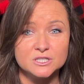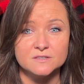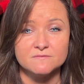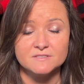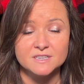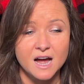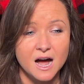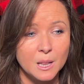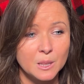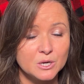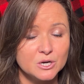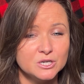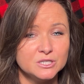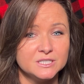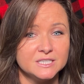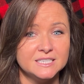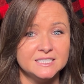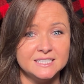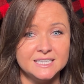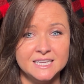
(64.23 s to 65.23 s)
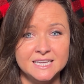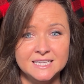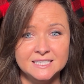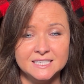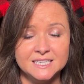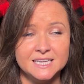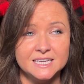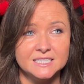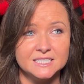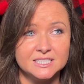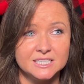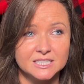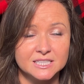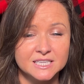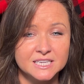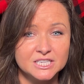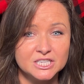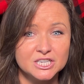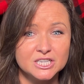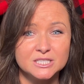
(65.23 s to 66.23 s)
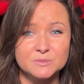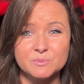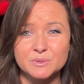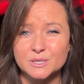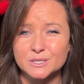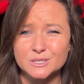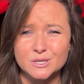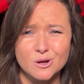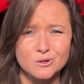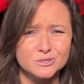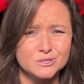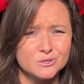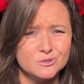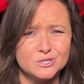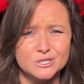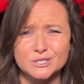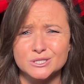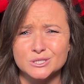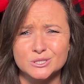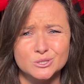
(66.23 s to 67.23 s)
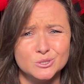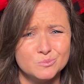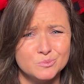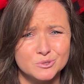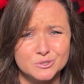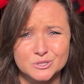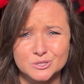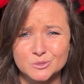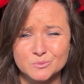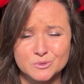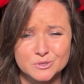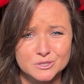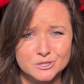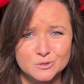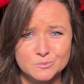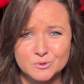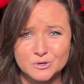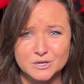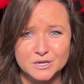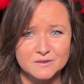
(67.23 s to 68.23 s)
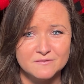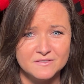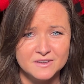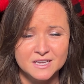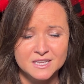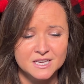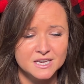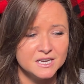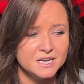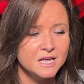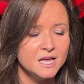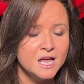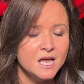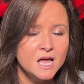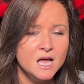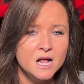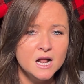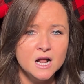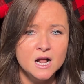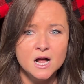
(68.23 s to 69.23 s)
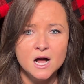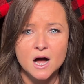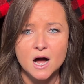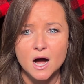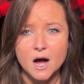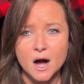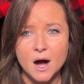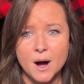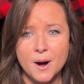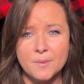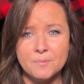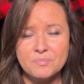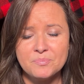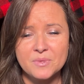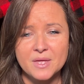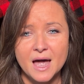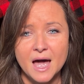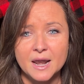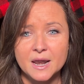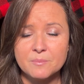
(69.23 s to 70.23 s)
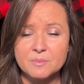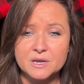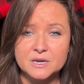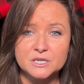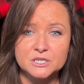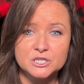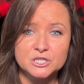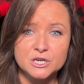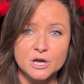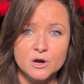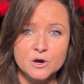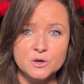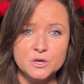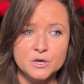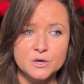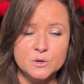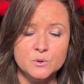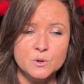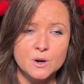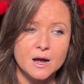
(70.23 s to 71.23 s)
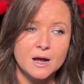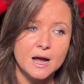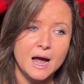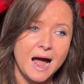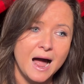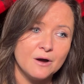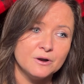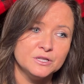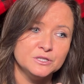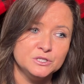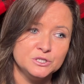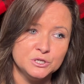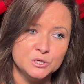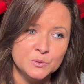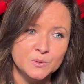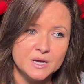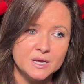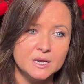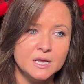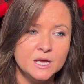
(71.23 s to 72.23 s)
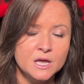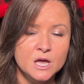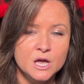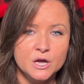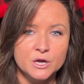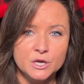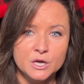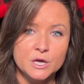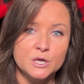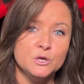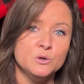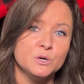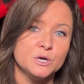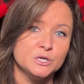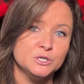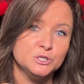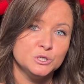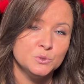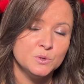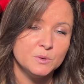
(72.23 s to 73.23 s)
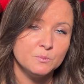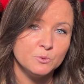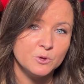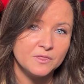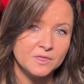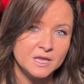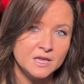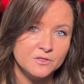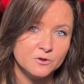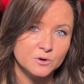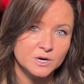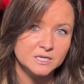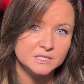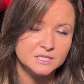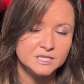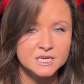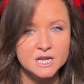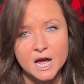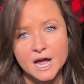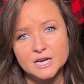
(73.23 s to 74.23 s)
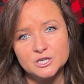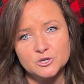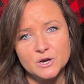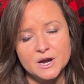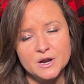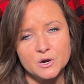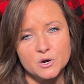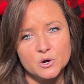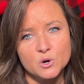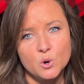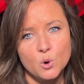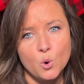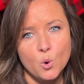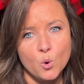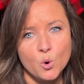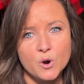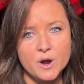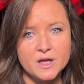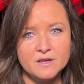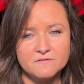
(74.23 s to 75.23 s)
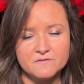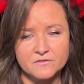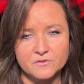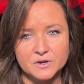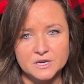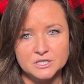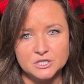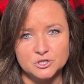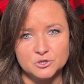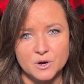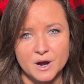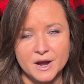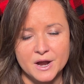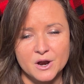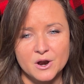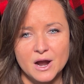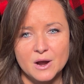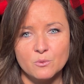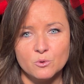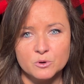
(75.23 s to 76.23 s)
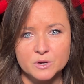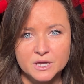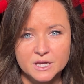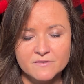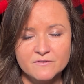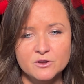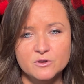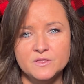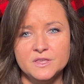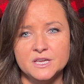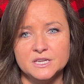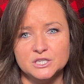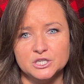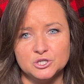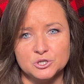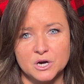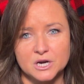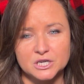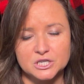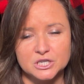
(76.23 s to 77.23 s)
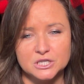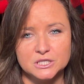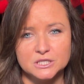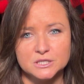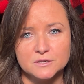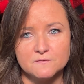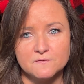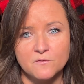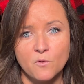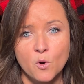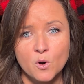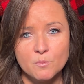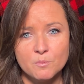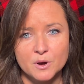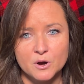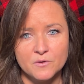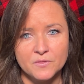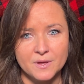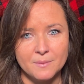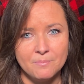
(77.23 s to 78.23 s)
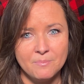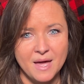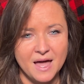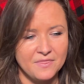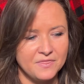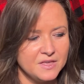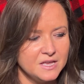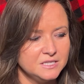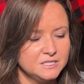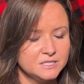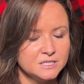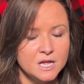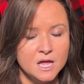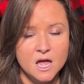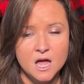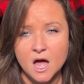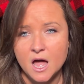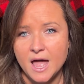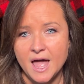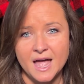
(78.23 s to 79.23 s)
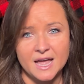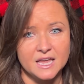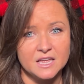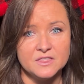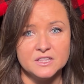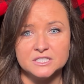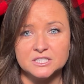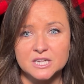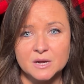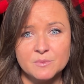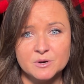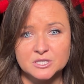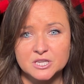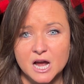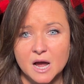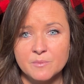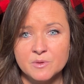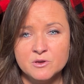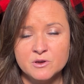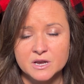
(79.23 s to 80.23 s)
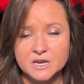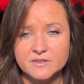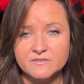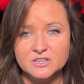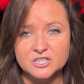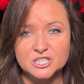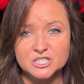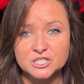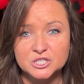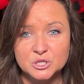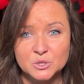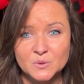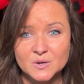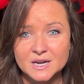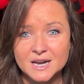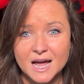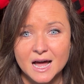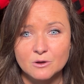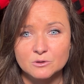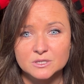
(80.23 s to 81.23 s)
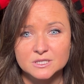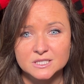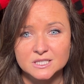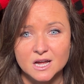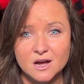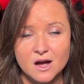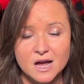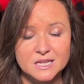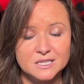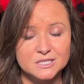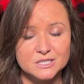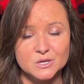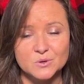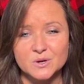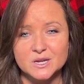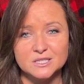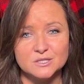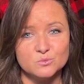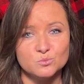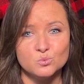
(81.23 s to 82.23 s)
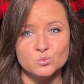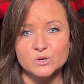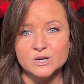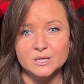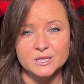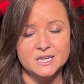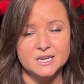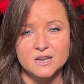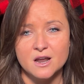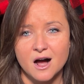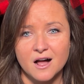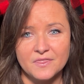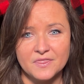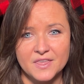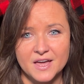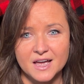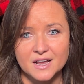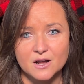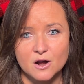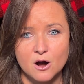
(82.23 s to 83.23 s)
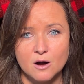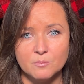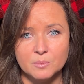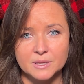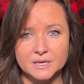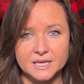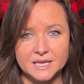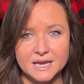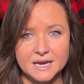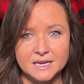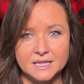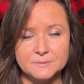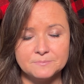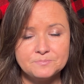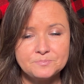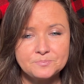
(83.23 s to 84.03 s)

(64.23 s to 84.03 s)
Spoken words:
of dollars, it's easy, it's delicious, but it's also just super convenient. And I'm going to show you how to do it. You can do it with either a dehydrator or a freeze dryer. I will give you the instructions for both methods. Heck, in the summertime, you can even just do it outside. So it's really not that complicated.